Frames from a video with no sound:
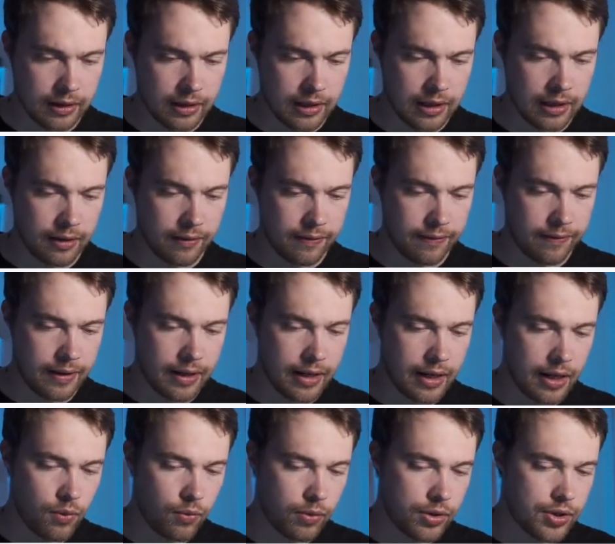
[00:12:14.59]
an
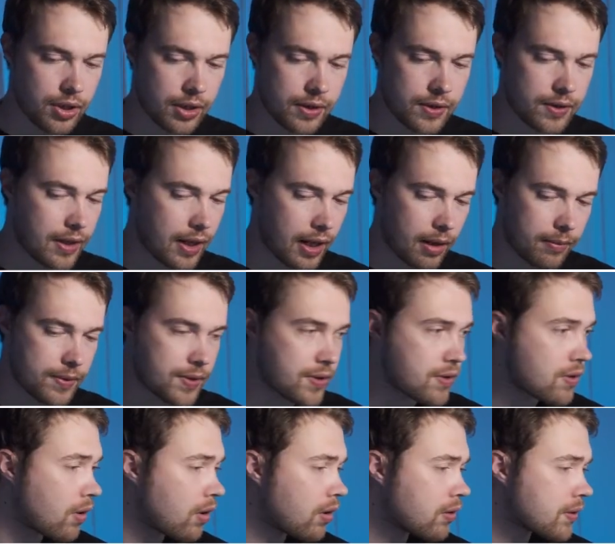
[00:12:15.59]
FA which accepts
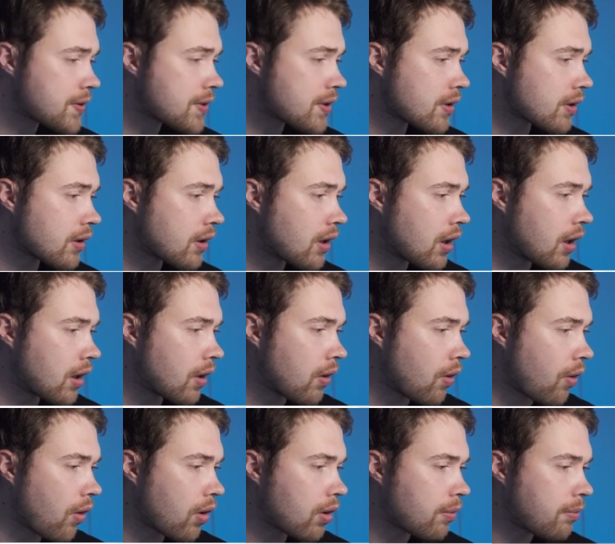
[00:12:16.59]
also
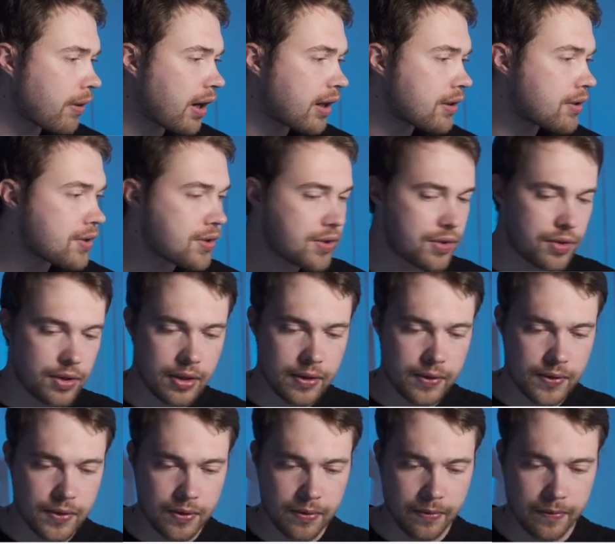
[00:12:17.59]
all binary
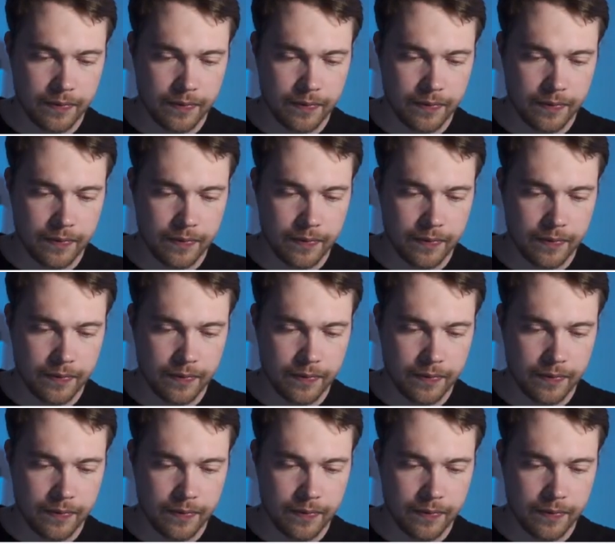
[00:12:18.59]
strings